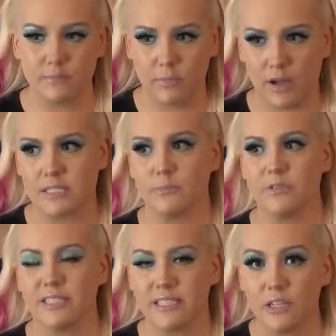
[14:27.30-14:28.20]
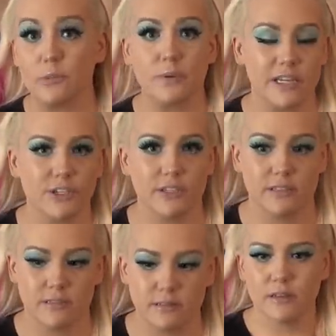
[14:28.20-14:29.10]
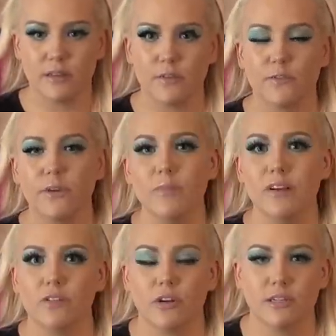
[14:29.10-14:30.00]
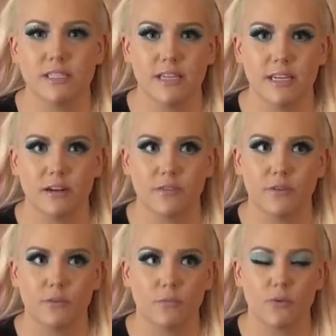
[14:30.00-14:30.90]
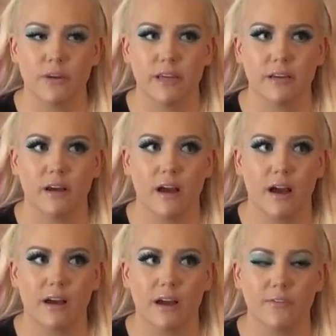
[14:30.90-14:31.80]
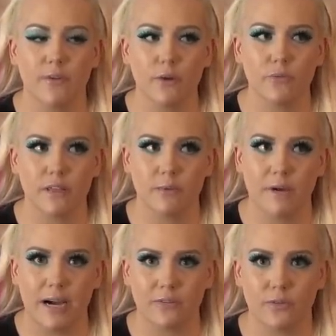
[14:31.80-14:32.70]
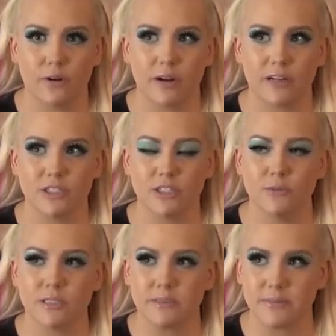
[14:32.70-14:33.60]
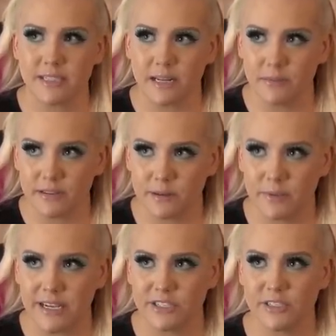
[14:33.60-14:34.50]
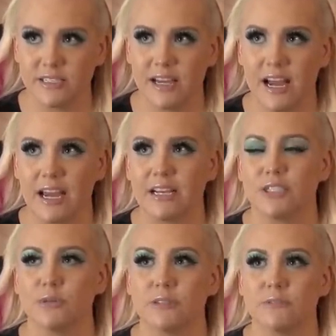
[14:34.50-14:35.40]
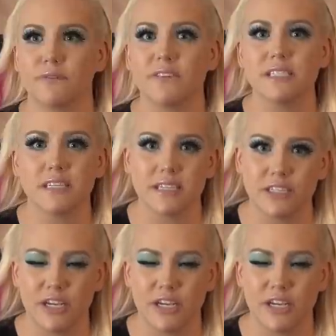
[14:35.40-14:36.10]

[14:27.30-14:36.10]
possibly kill patients. The female nurse that he interviewed, Marie, I felt really bad for her because she was upset about the patients dying. She was physically